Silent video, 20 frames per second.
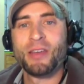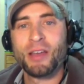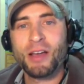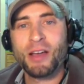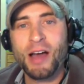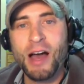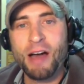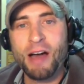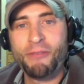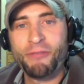
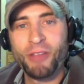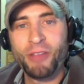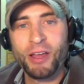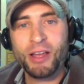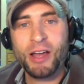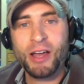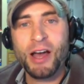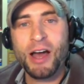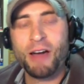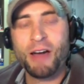
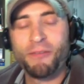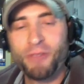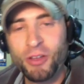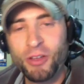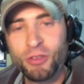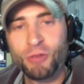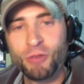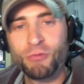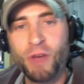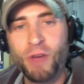
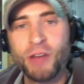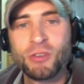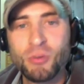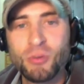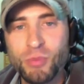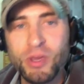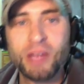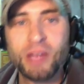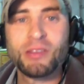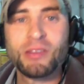The rights are
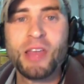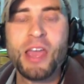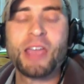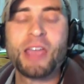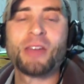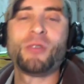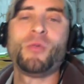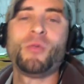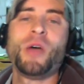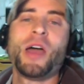being
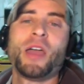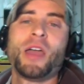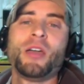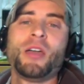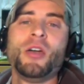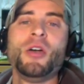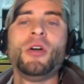taken away.